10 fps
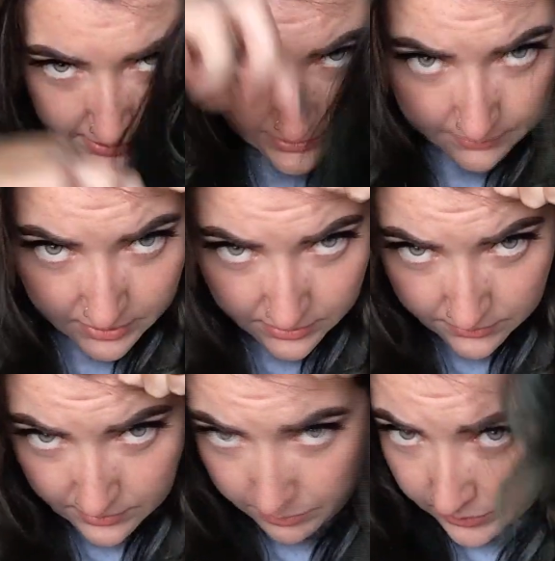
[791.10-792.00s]
it comes
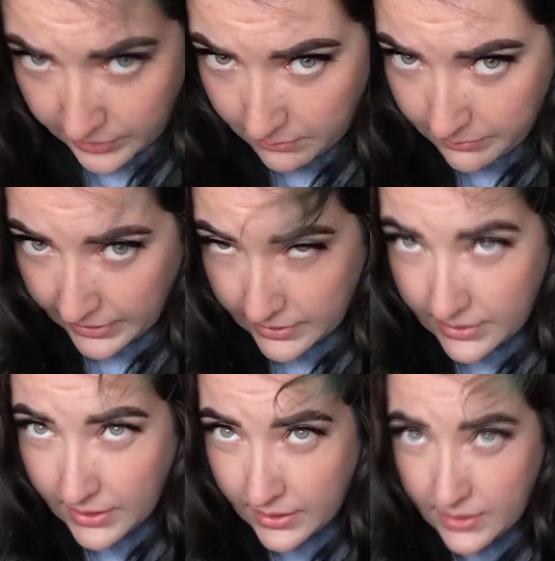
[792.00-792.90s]
to a point back
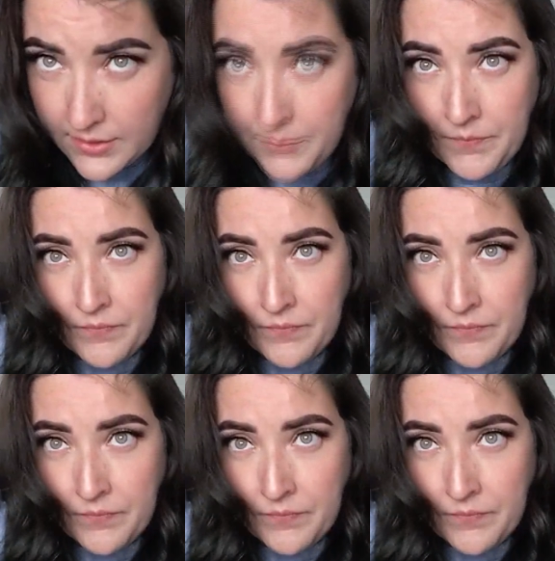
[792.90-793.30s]
there.